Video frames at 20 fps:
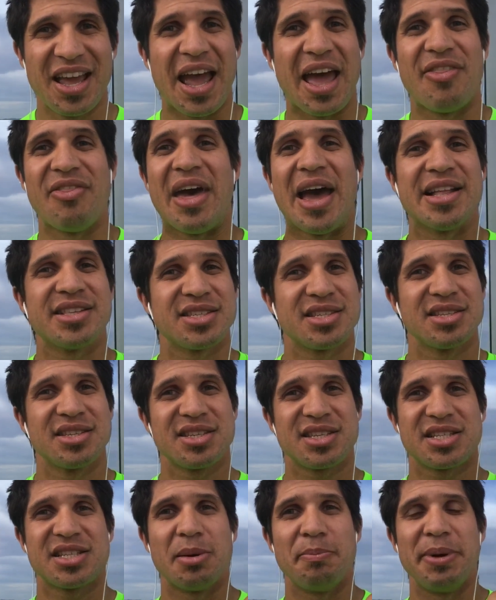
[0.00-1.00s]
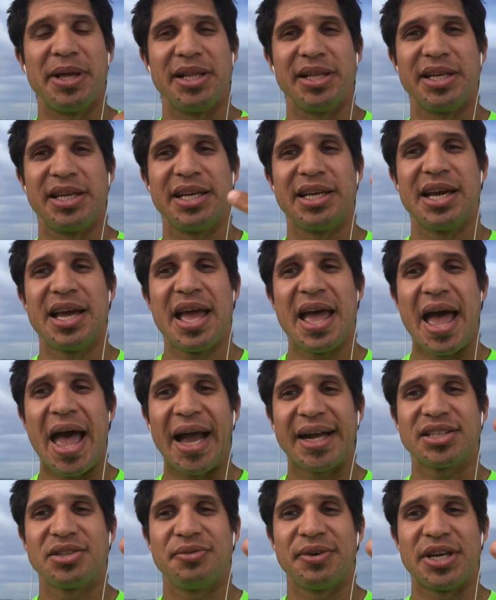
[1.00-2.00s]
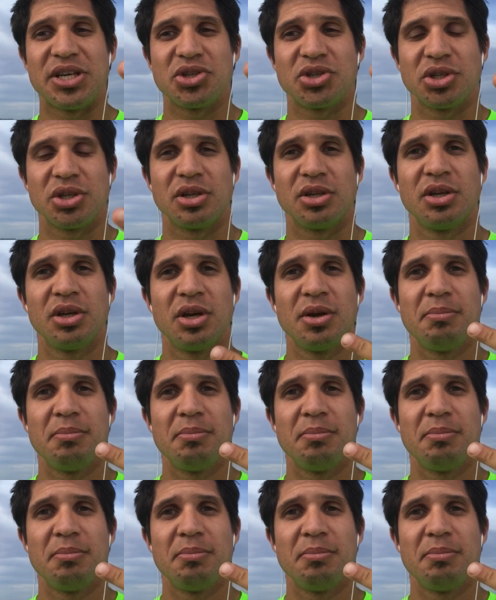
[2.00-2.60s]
and that's stability, activation,